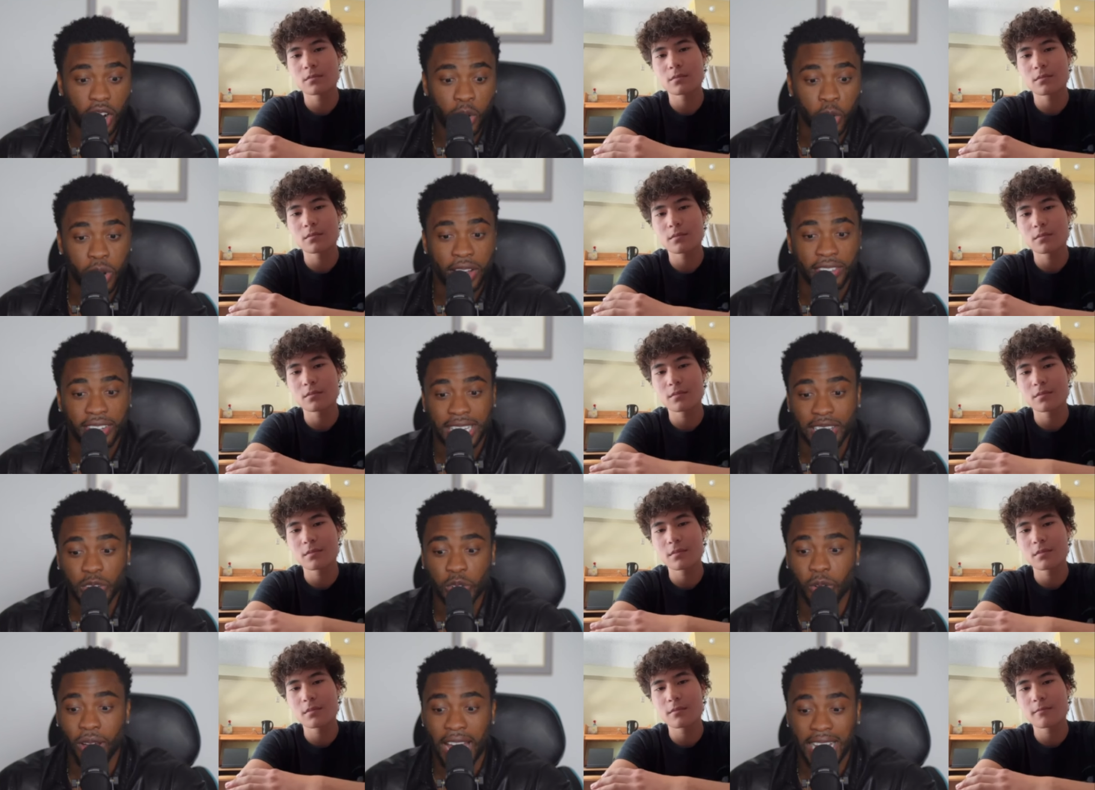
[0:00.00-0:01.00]
Speaker 1: who haven't given you
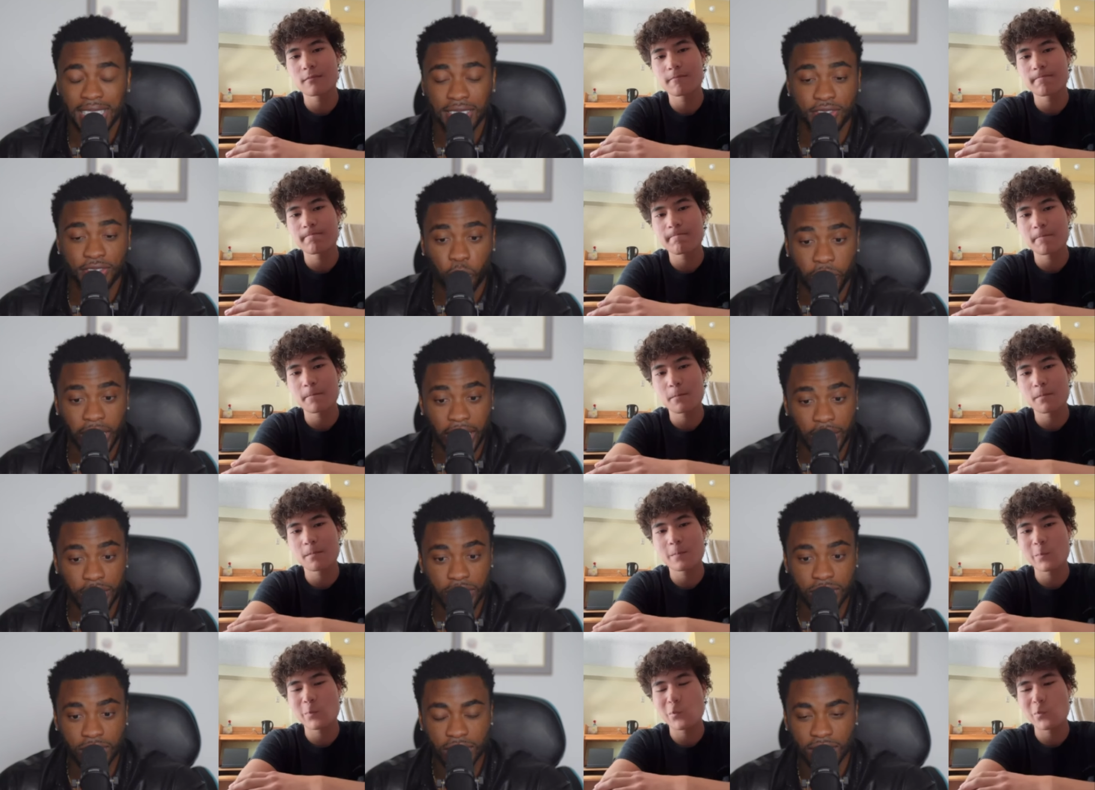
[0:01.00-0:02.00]
no ass in four
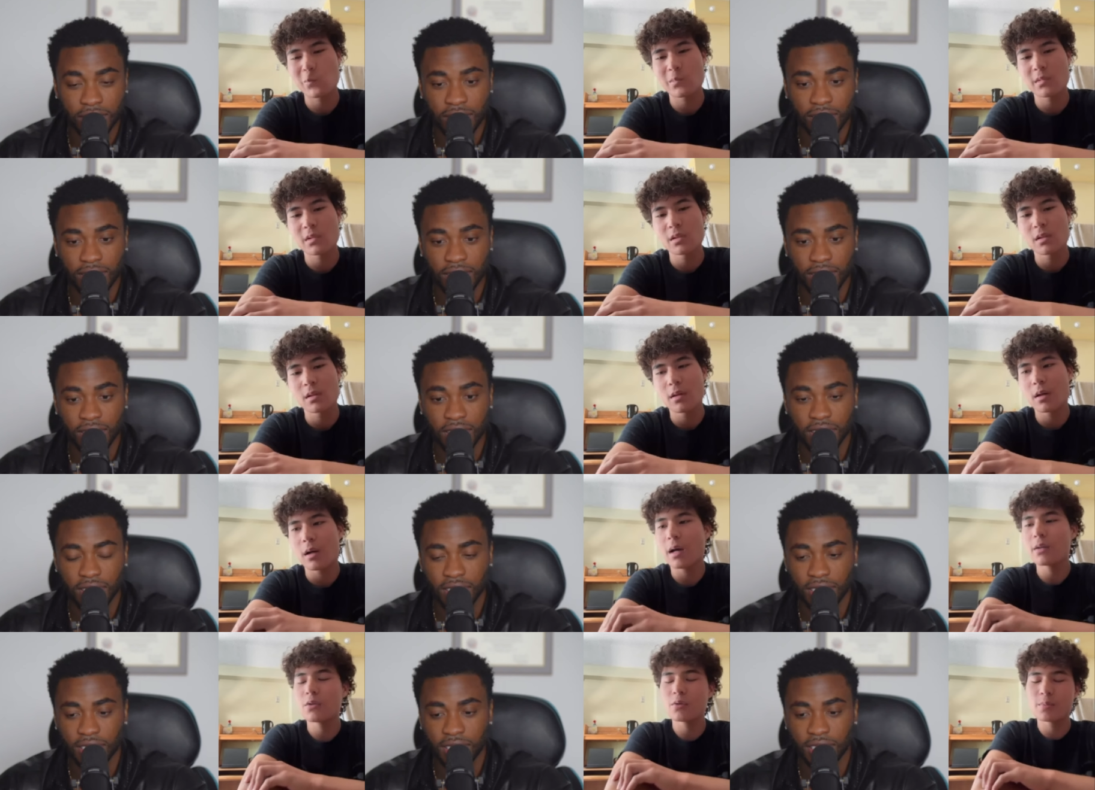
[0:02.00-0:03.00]
years.
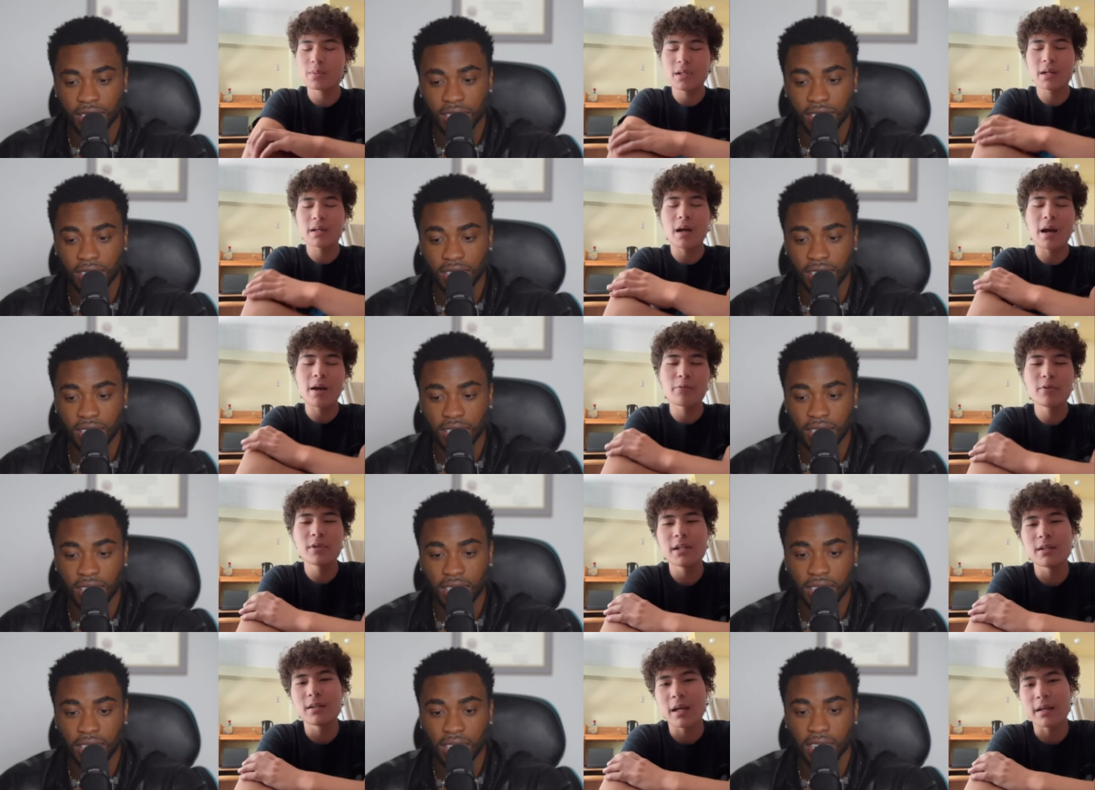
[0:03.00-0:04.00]
Speaker 2: I know, but I, I
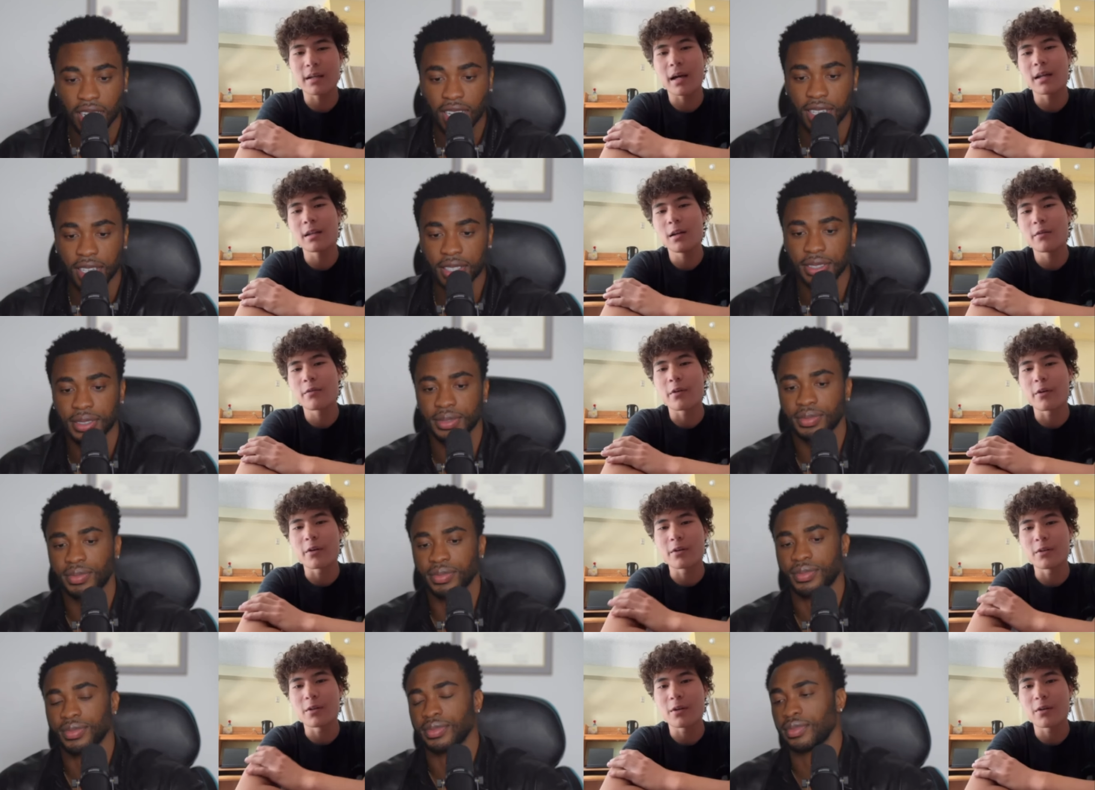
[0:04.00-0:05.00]
really like I love
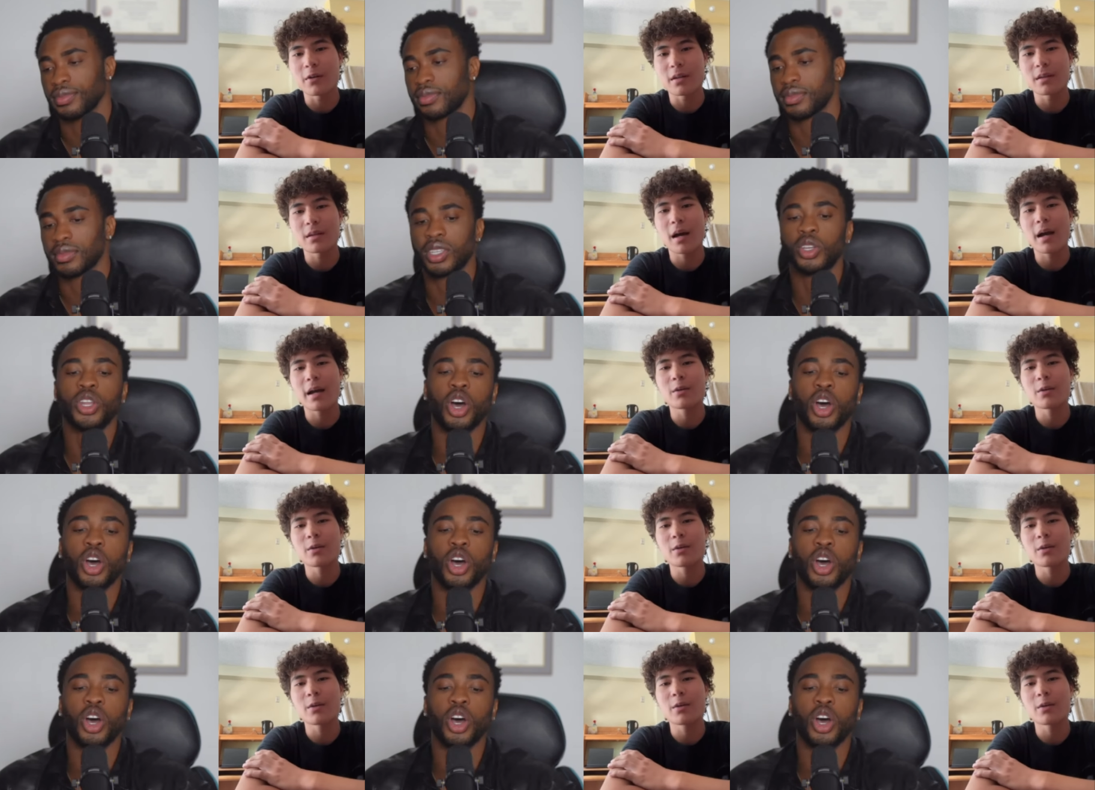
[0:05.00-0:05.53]
her, you know. you know